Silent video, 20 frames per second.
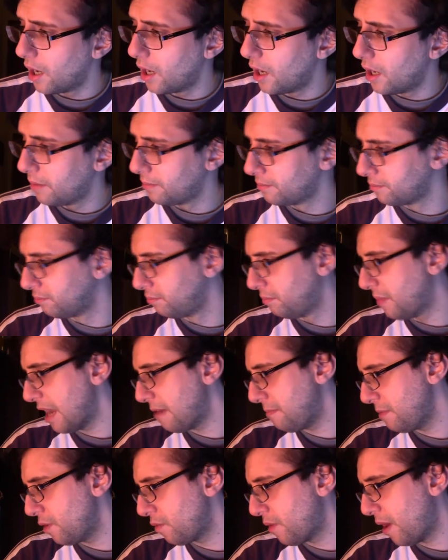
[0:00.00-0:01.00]

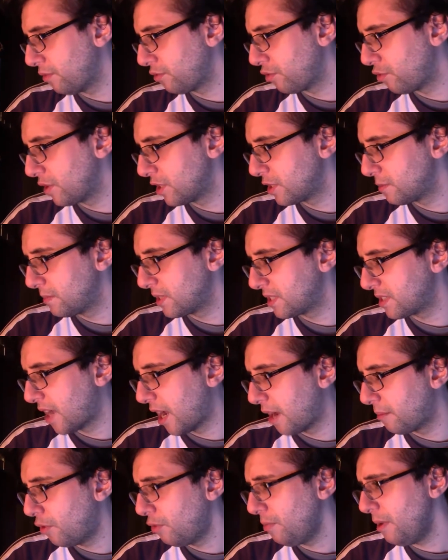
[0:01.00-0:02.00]
maybe around Christmas
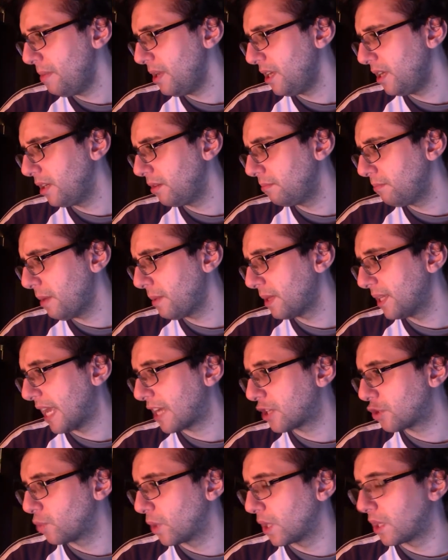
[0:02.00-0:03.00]
time, or maybe
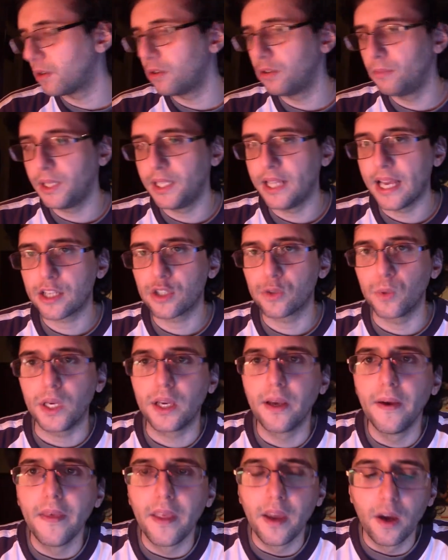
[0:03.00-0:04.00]
next week, could be next week,
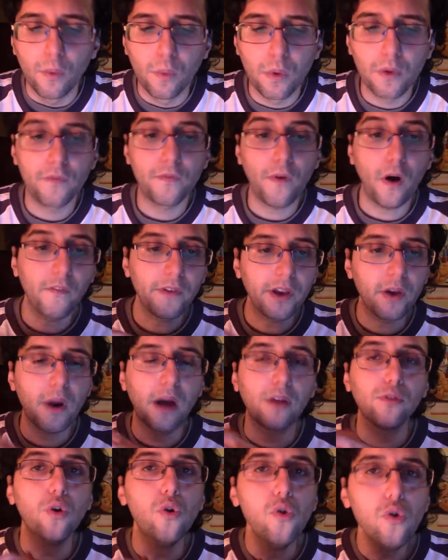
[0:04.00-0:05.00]
revolving
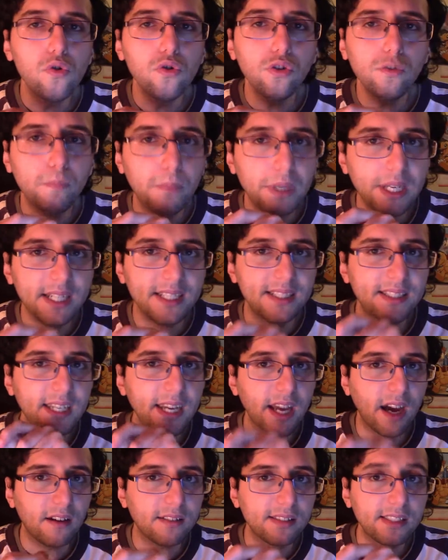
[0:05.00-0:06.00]
around who could be
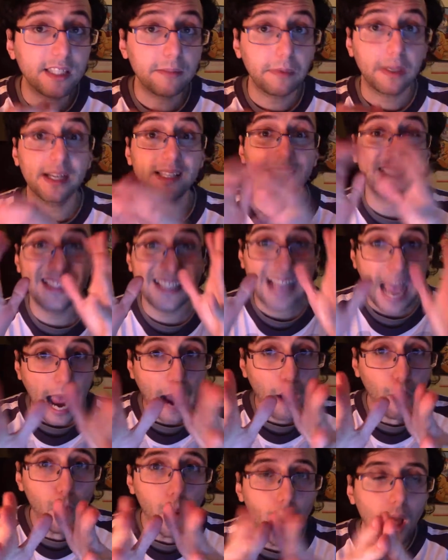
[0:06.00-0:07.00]
DLC, because
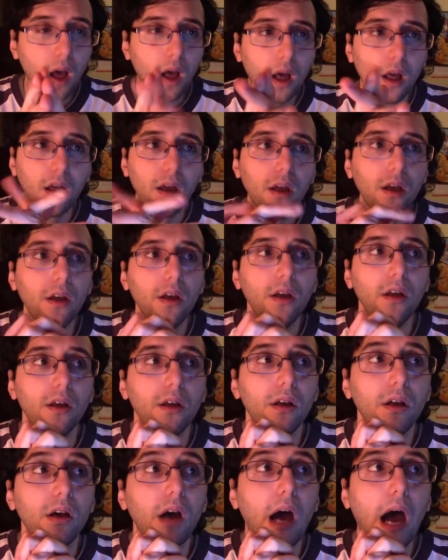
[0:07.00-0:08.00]
now
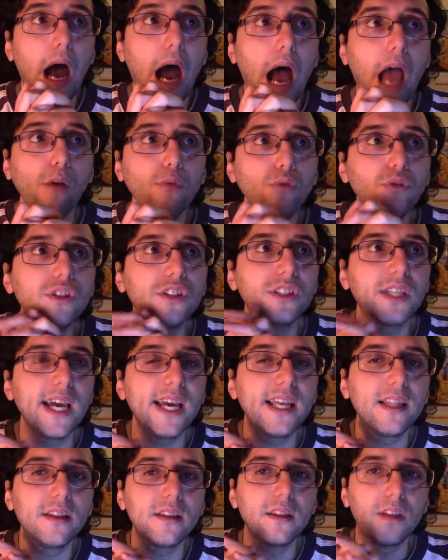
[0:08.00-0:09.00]
I would
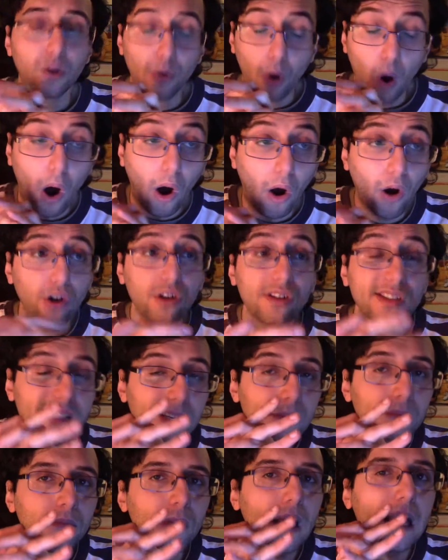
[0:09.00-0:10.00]
say there are
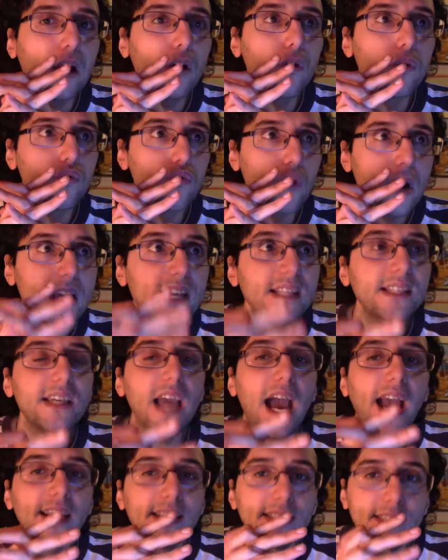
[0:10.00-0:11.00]
some crazy
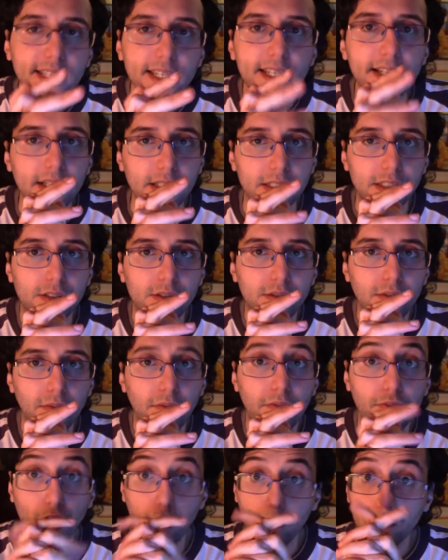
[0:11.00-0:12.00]
ideas
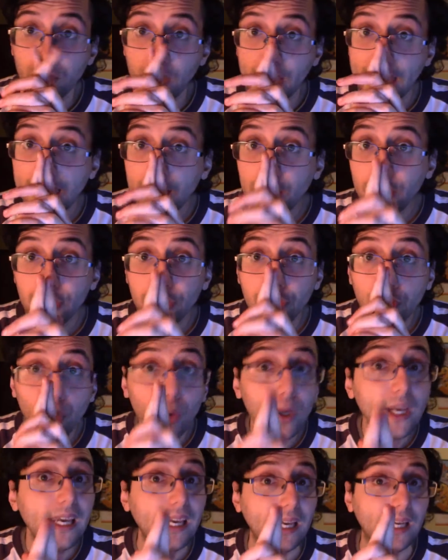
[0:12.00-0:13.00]
from
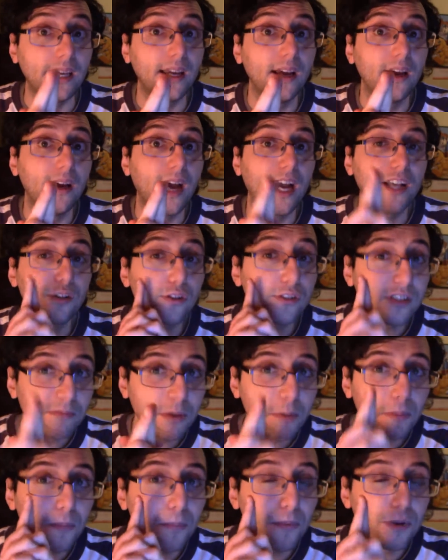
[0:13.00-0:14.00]
E3. I saw some
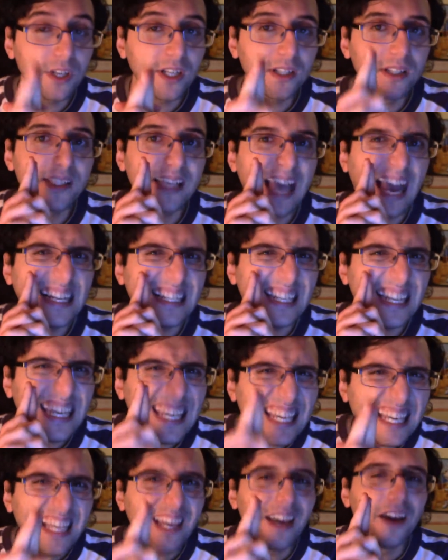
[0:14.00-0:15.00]
people predict this at
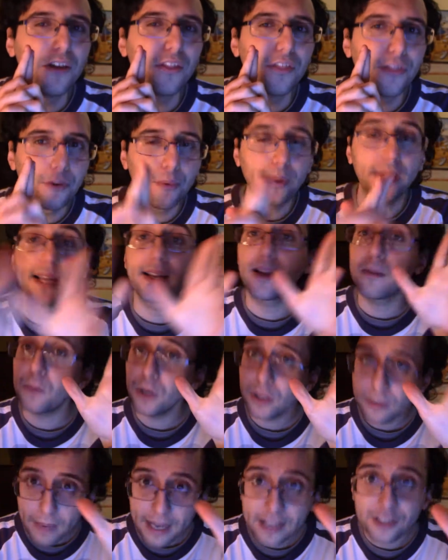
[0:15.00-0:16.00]
E3, and I'm
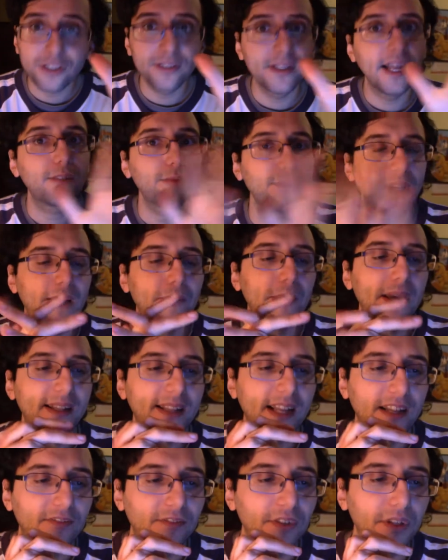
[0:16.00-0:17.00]
going to mention that when I make
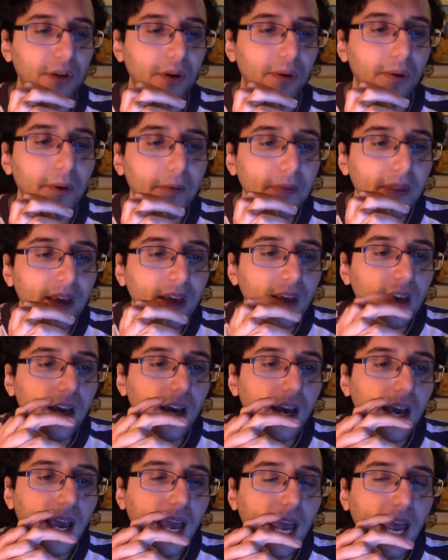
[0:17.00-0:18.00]
that video.
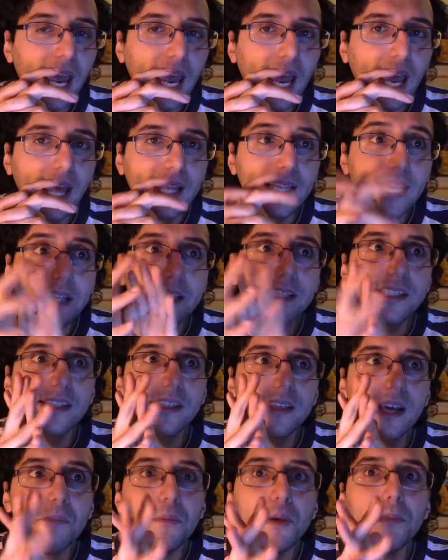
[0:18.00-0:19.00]
And that
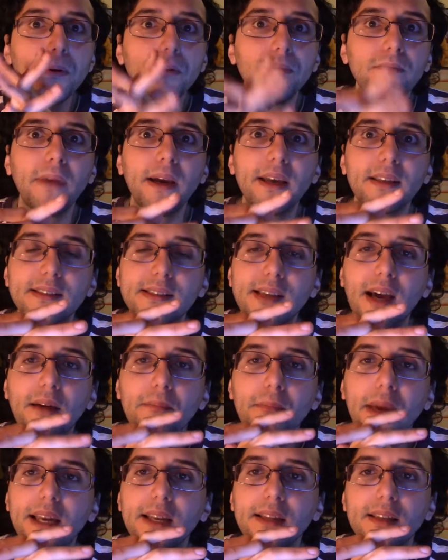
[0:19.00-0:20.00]
some people
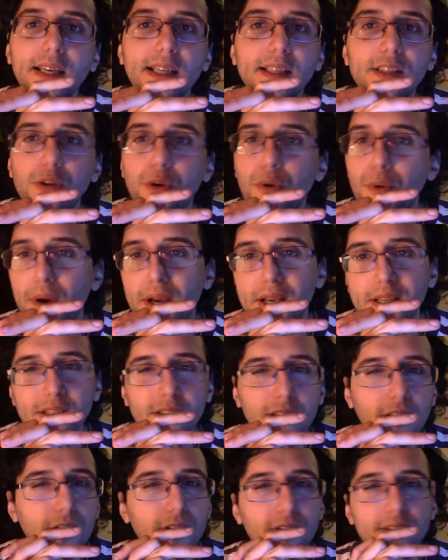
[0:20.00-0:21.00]
made it's crazy.
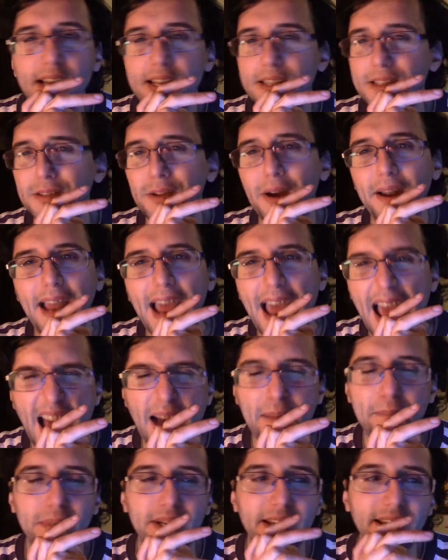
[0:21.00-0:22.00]
That's not
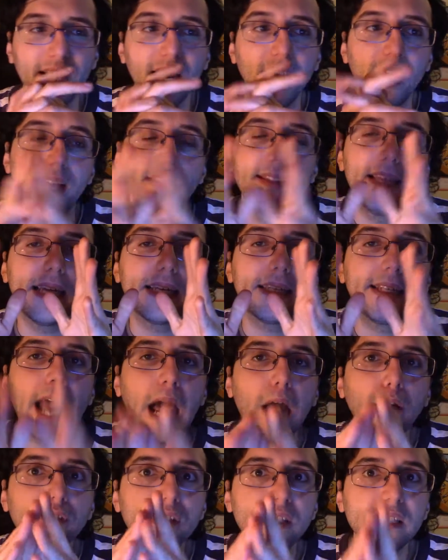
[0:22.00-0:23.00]
happening. That
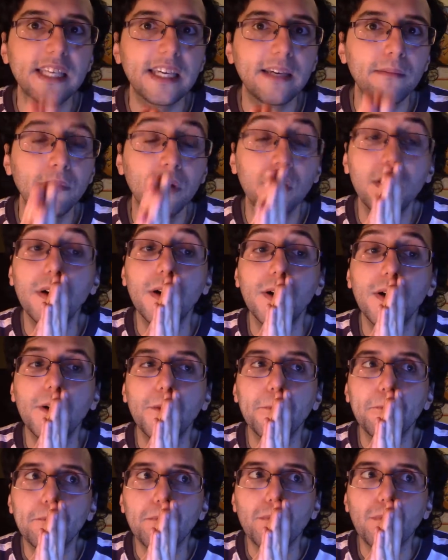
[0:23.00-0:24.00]
now seem
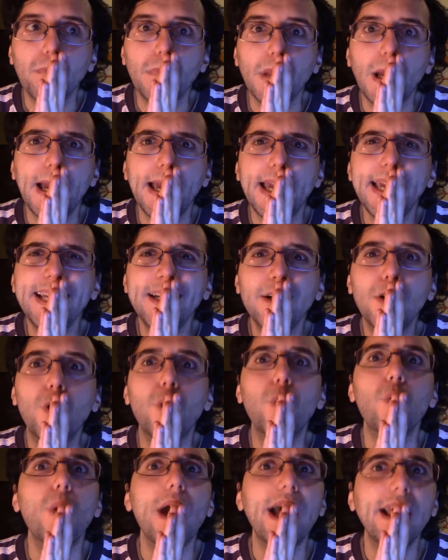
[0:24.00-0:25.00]

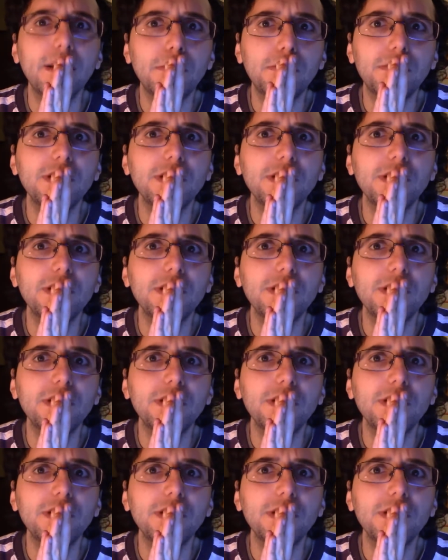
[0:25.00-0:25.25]
incredibly